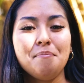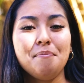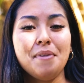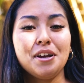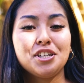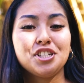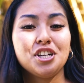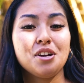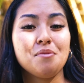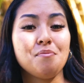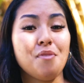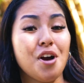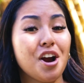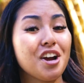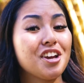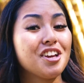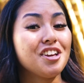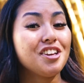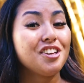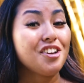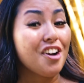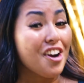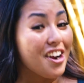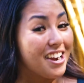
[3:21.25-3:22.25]
Make sure to
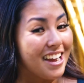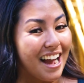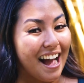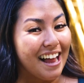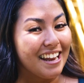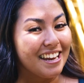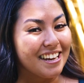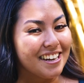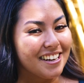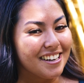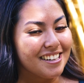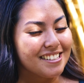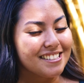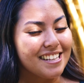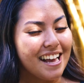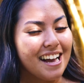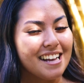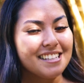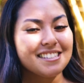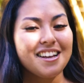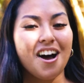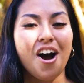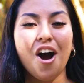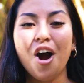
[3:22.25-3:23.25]
mark your calendars
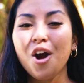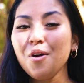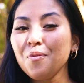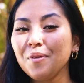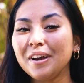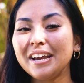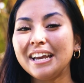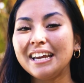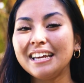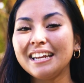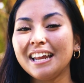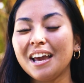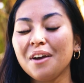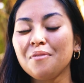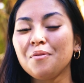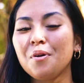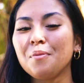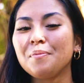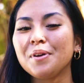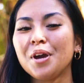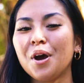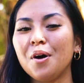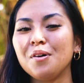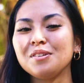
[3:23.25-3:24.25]
as our Wahine
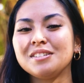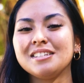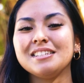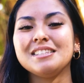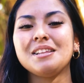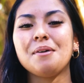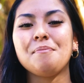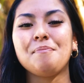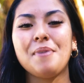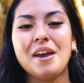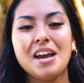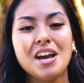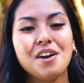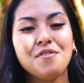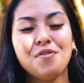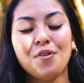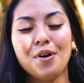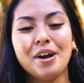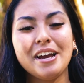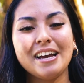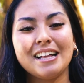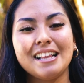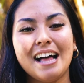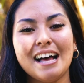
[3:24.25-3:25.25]
will be hosting the Bank of
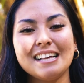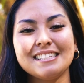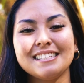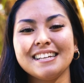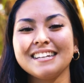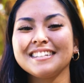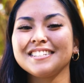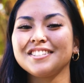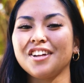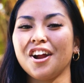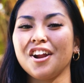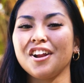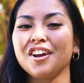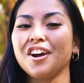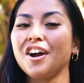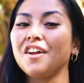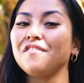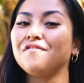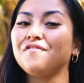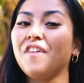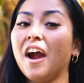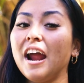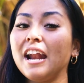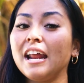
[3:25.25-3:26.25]
Hawaii Classic starting
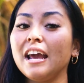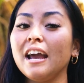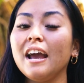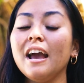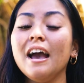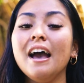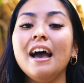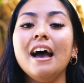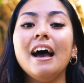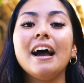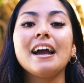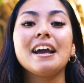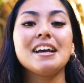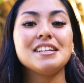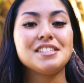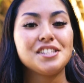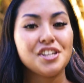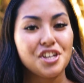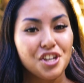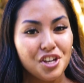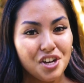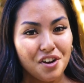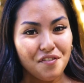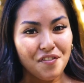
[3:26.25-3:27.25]
on Friday
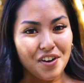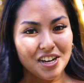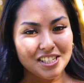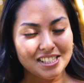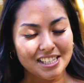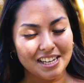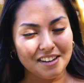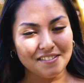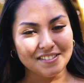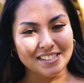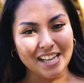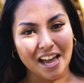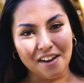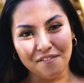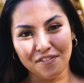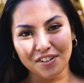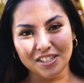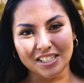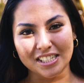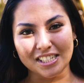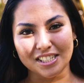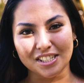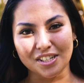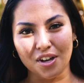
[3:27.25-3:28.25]
against the University of San
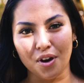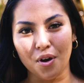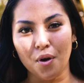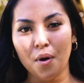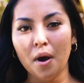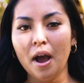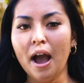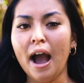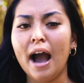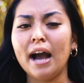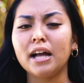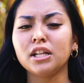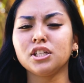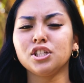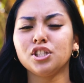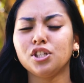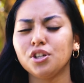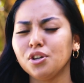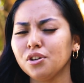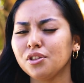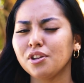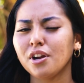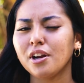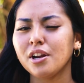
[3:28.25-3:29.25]
Francisco at
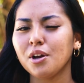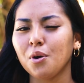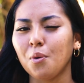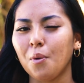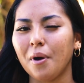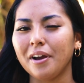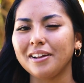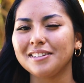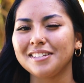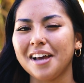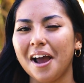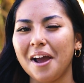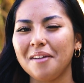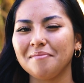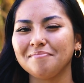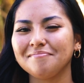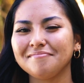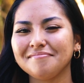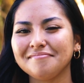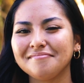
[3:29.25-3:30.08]
2:30 Hawaii time.